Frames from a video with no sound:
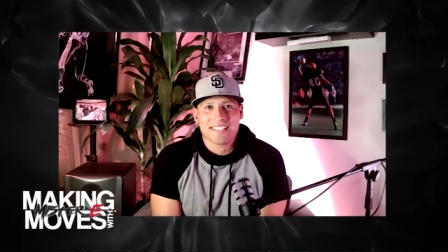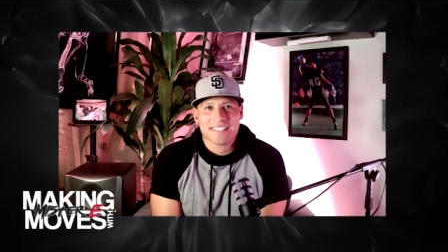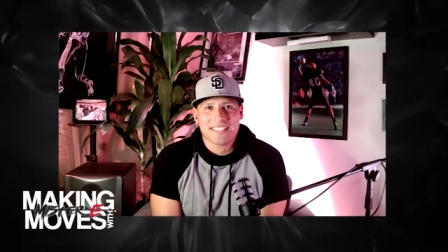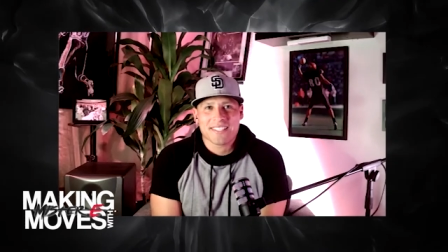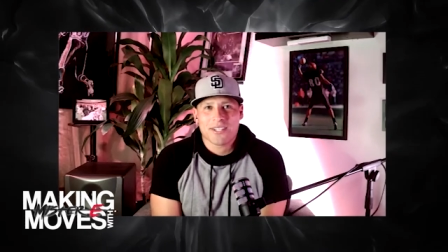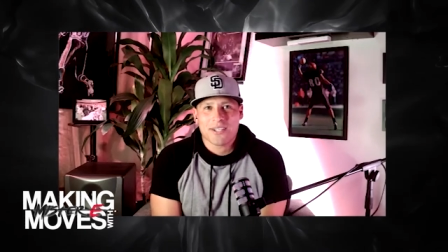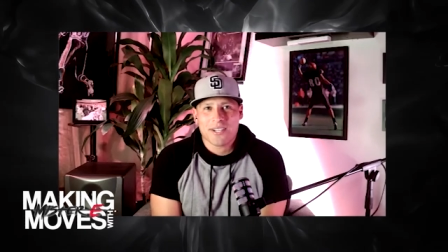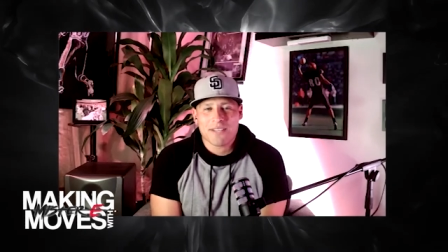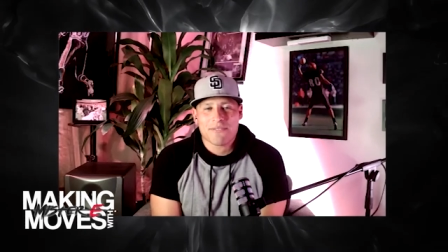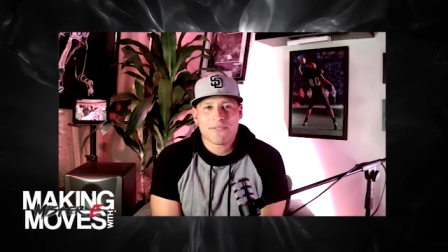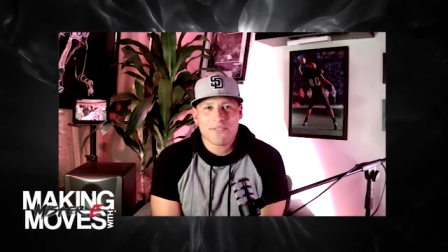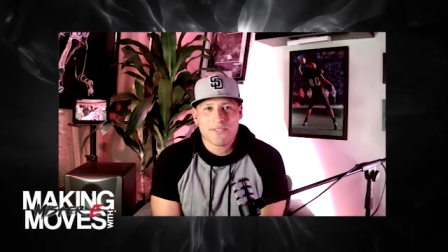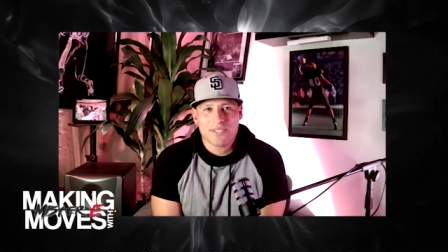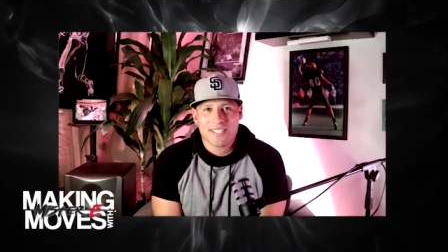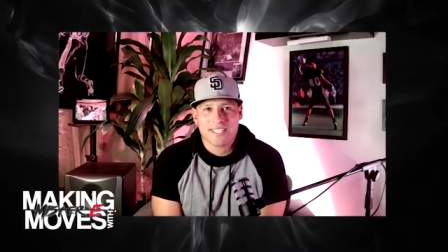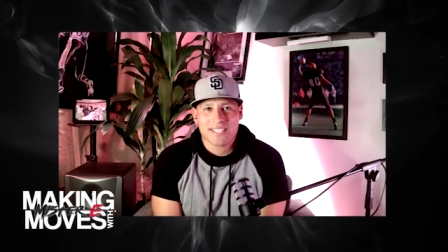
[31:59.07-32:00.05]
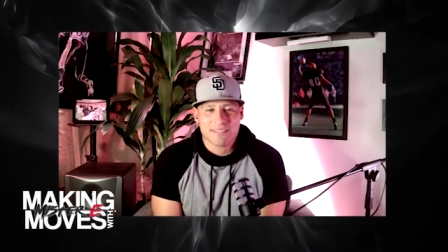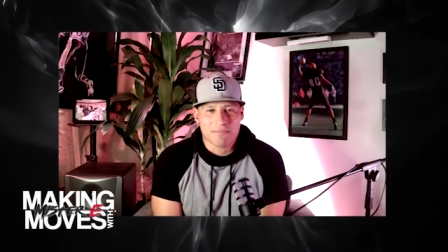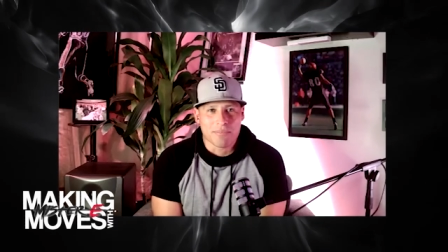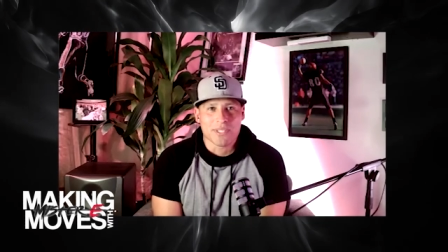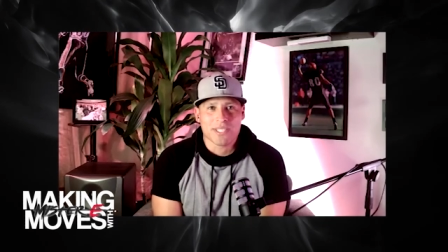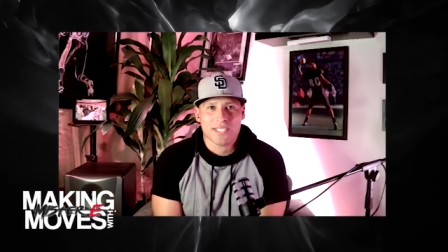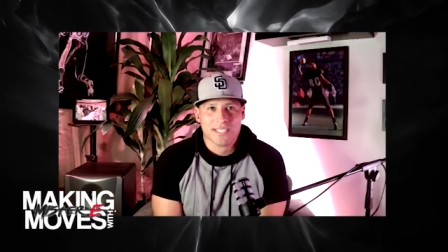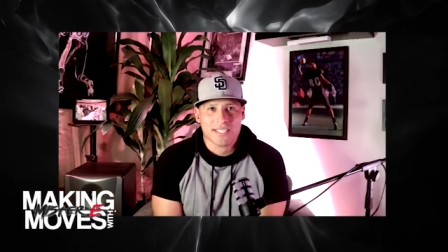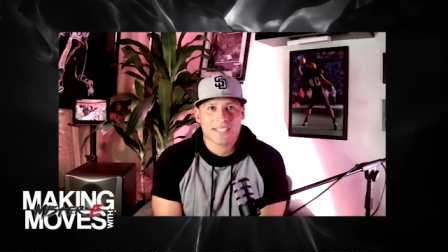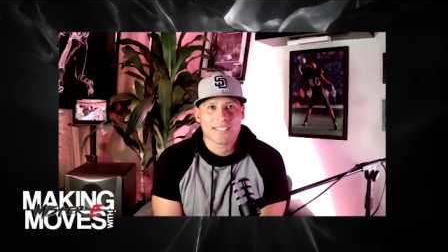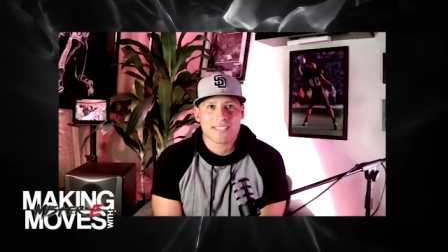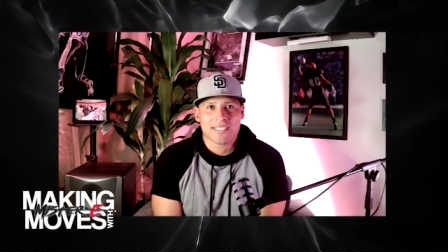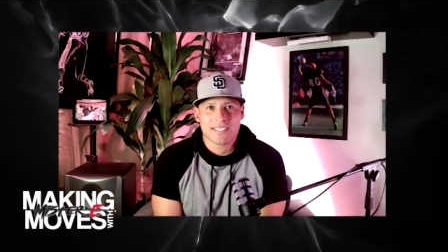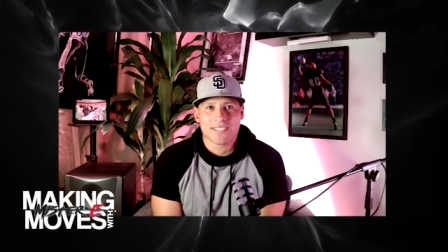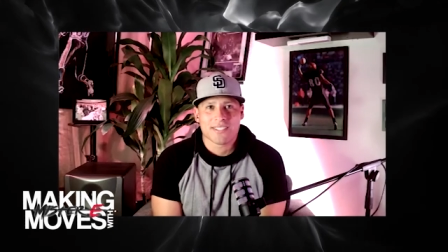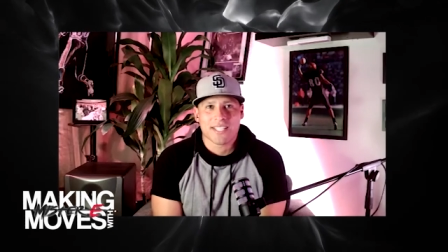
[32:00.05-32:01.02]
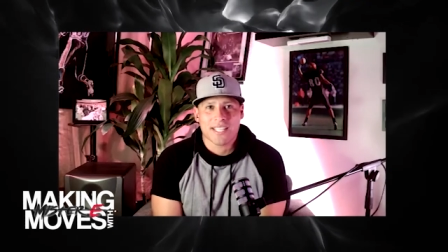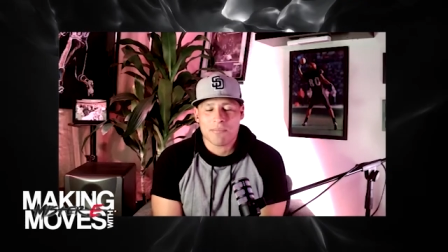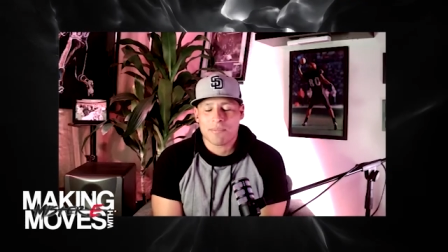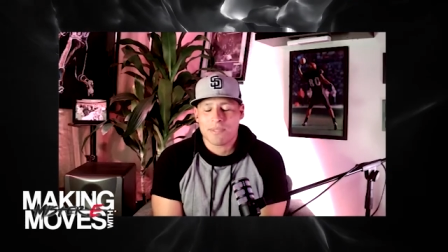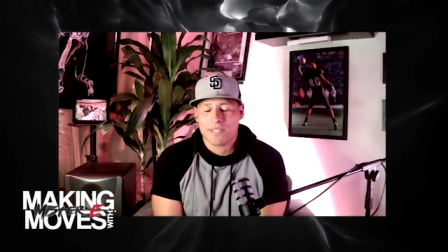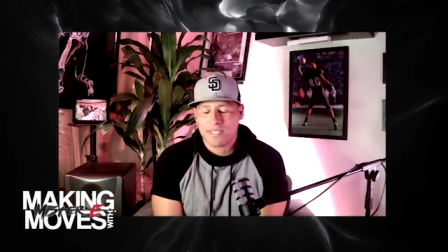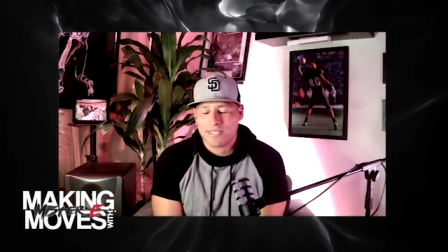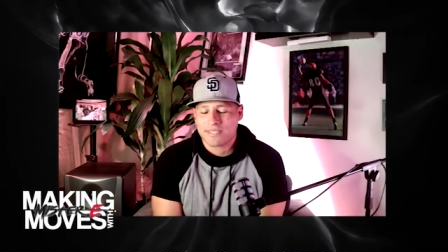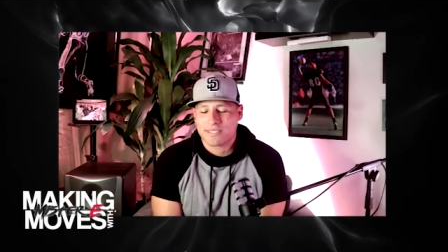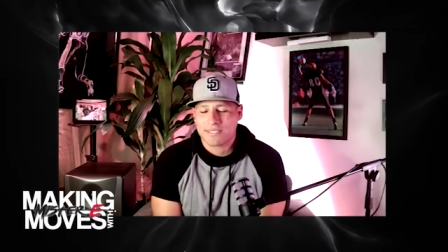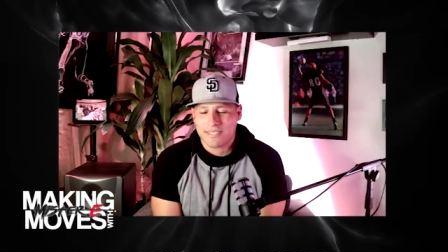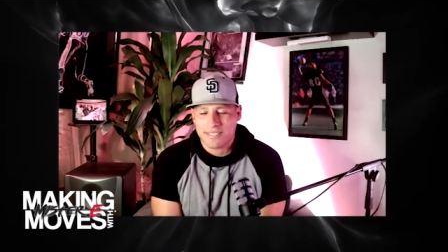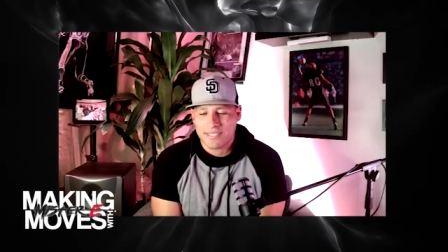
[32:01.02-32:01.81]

You know, if you can book, you know, get books,